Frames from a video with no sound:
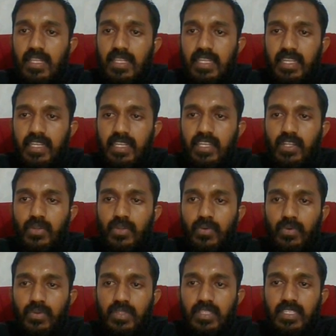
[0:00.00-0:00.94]

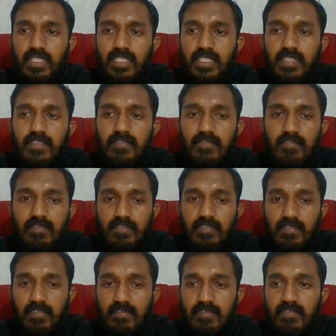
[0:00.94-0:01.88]
into the
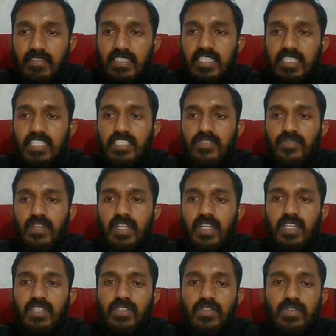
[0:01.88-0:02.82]

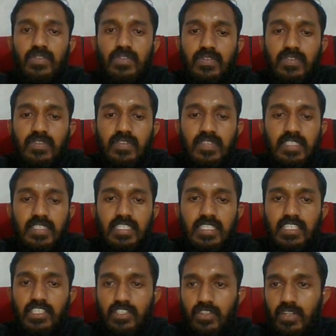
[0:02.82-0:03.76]
h5
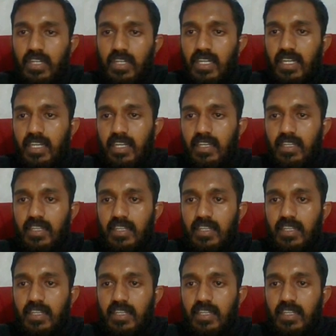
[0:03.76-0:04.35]
square.